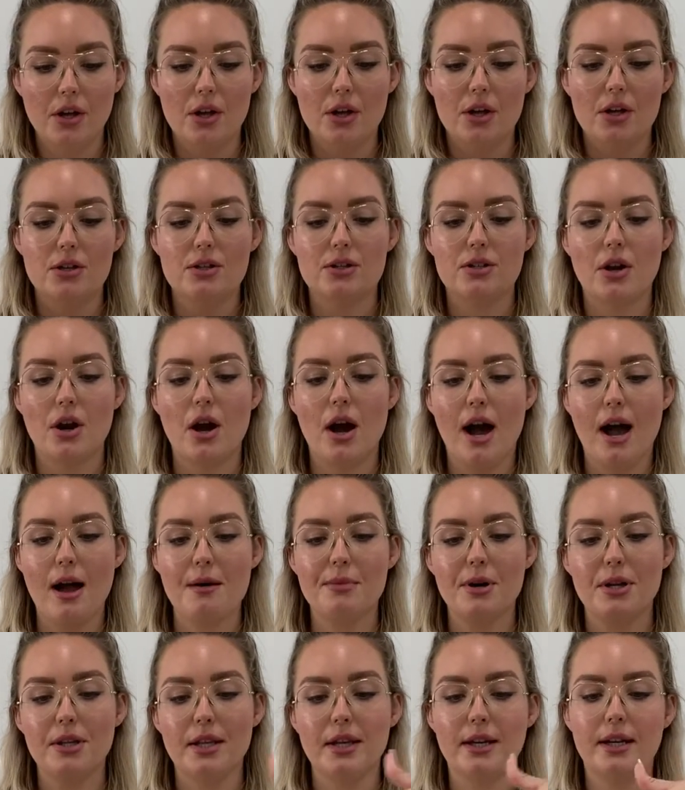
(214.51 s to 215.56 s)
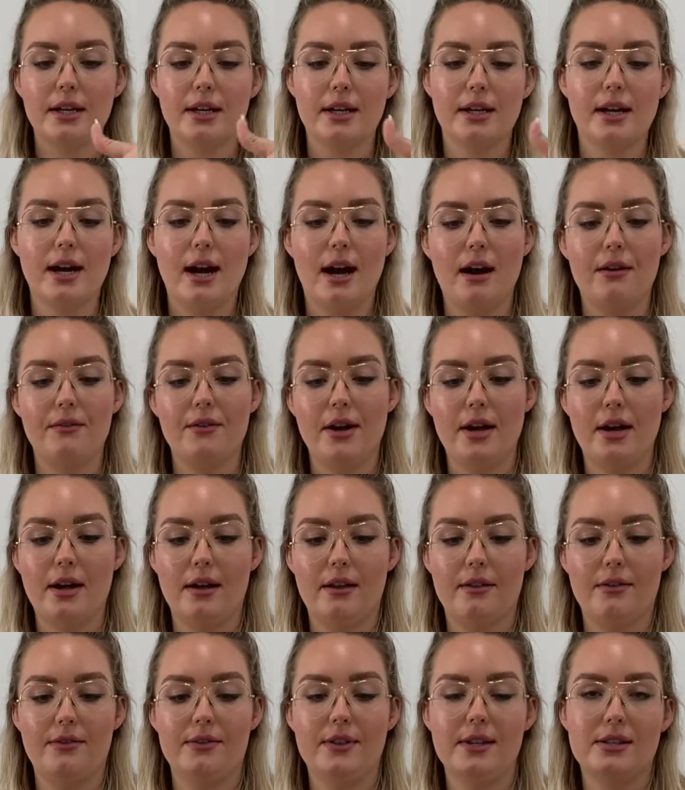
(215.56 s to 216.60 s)
So I'm only going to cover
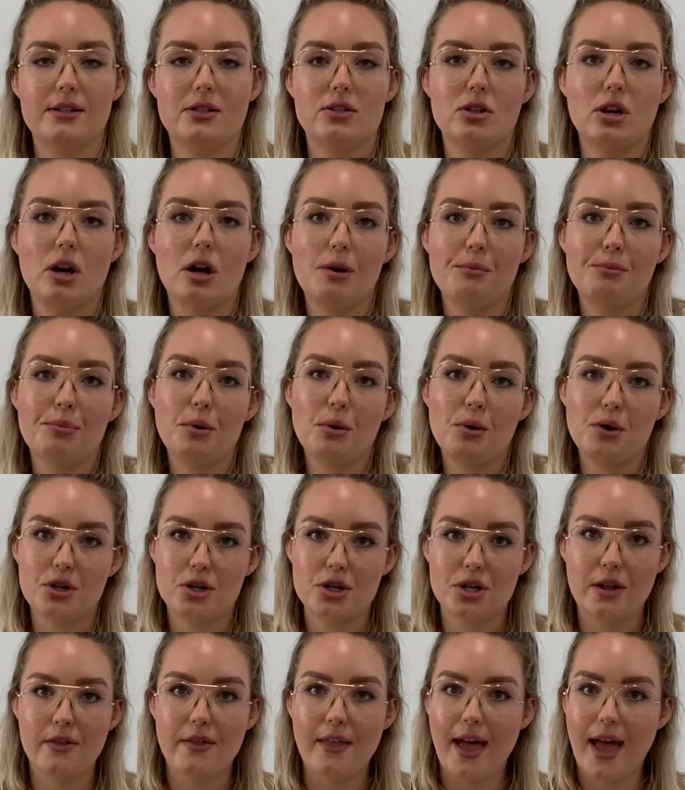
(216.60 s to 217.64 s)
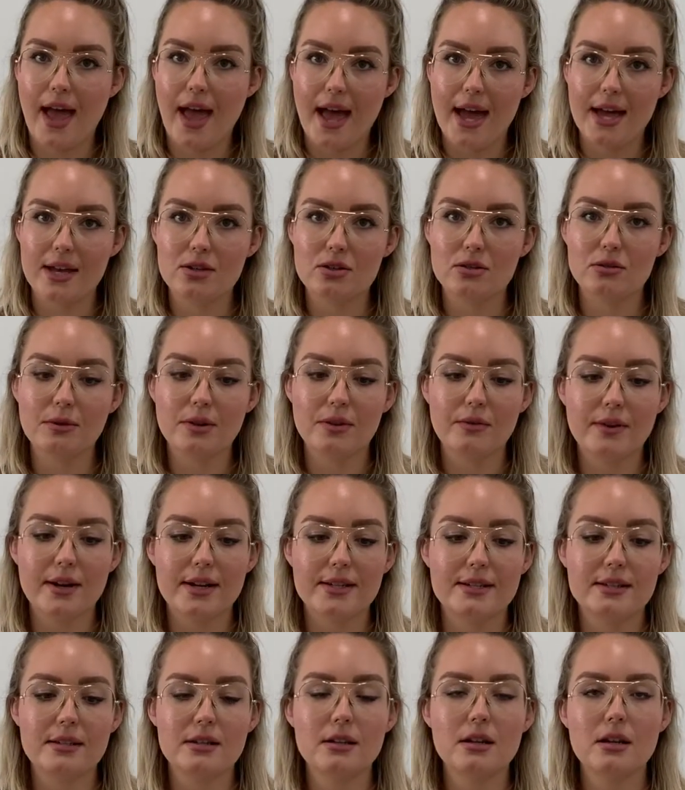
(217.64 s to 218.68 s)
this top portion and the handle with
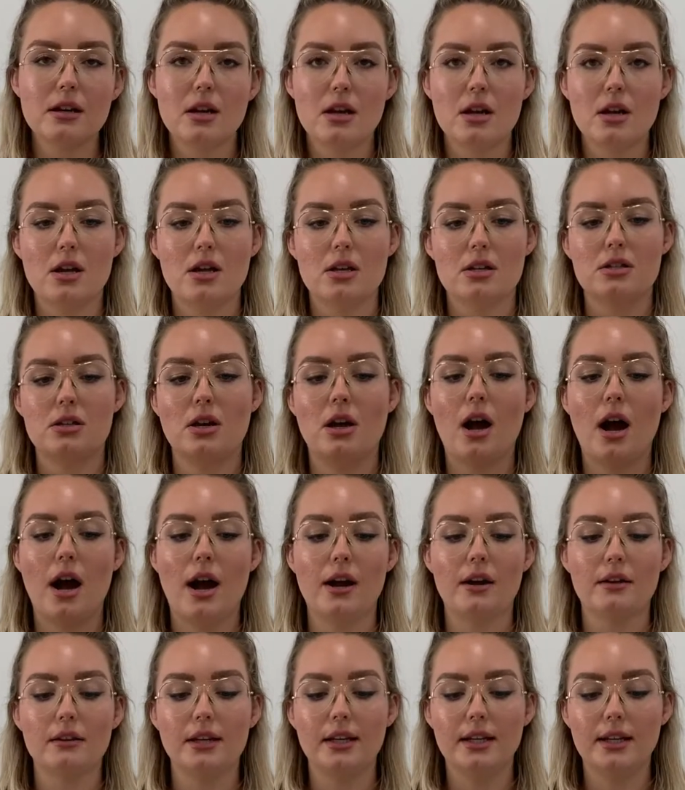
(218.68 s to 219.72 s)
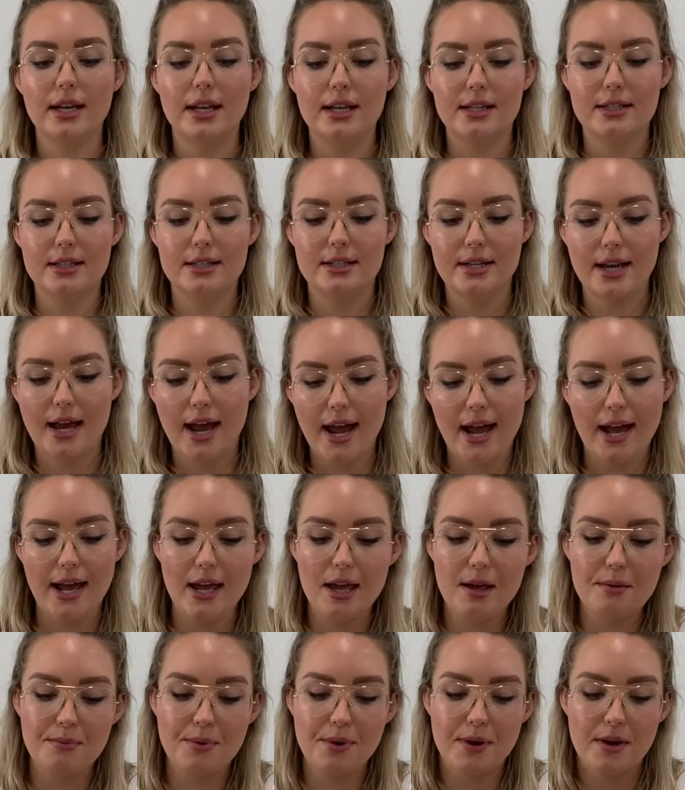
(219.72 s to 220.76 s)
resin. So I only need to
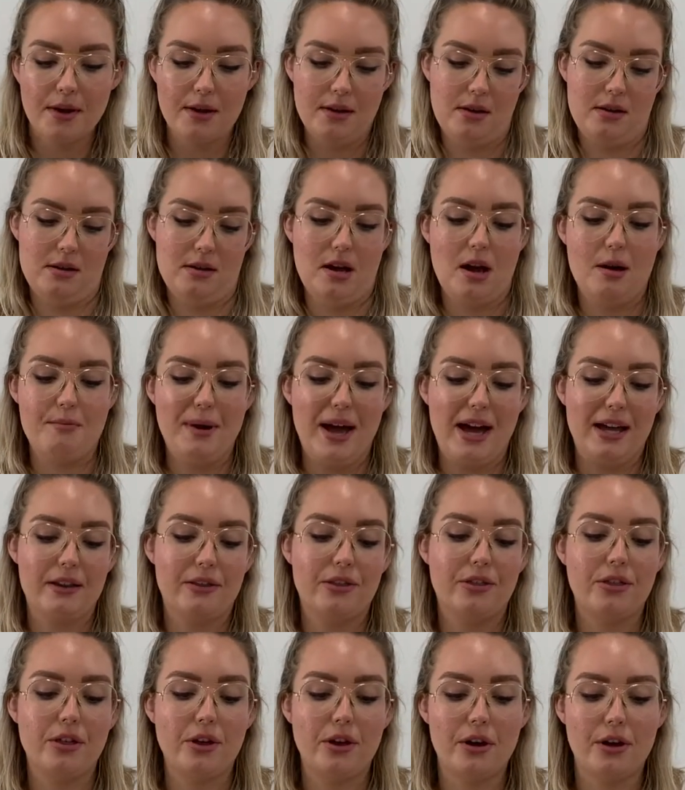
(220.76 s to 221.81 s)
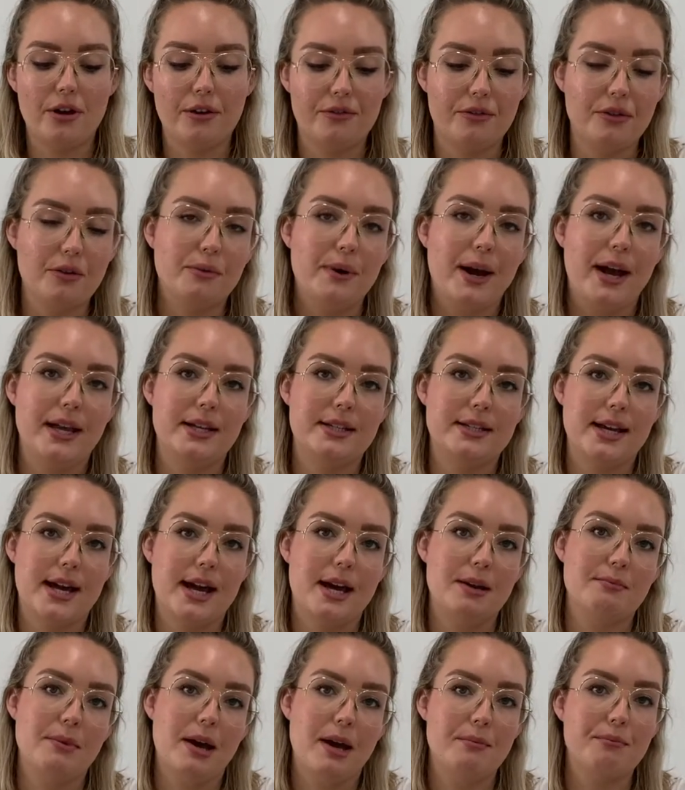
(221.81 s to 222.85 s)
tape about 1/3 of the way
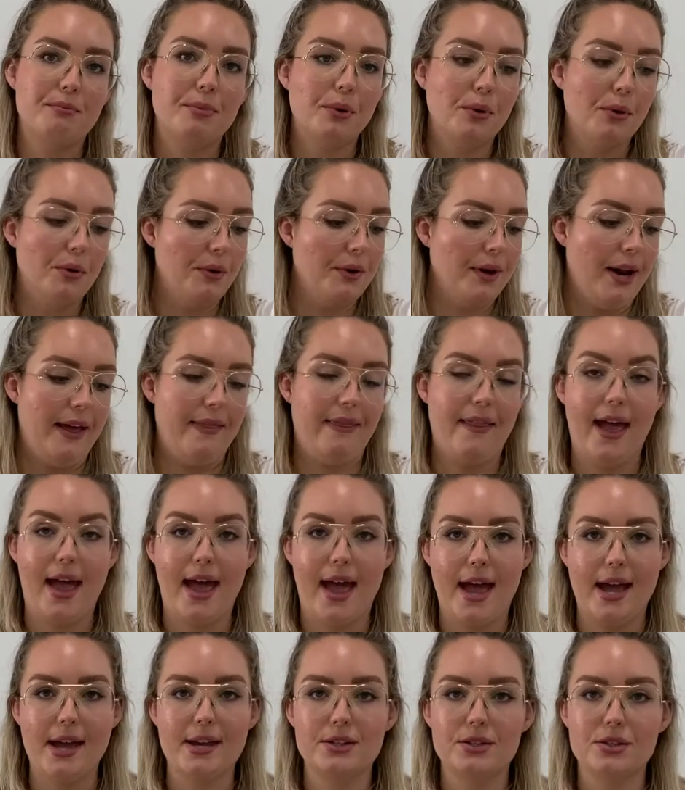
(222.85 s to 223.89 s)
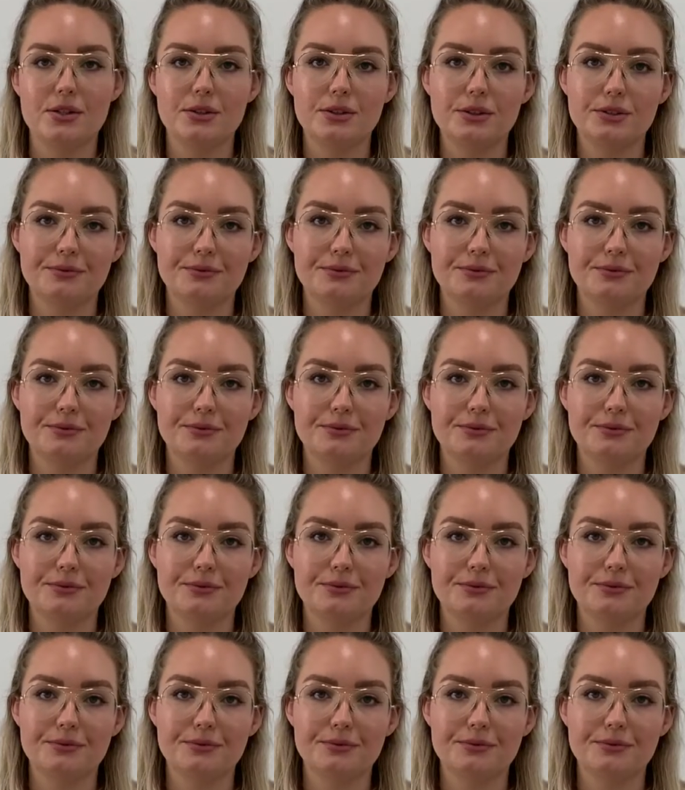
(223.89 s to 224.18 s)
down my board and the handle.